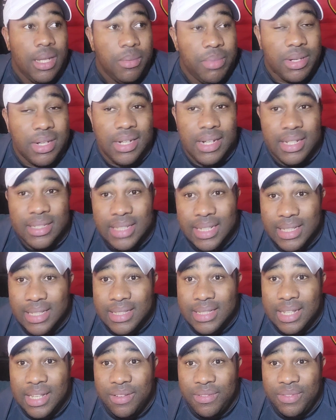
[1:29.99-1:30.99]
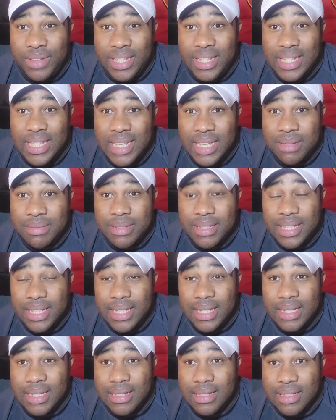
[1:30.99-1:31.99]
because at 7 games
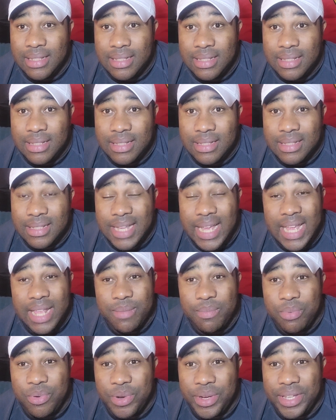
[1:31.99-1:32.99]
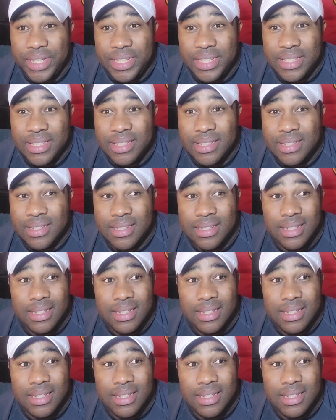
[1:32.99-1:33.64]
in, 9 points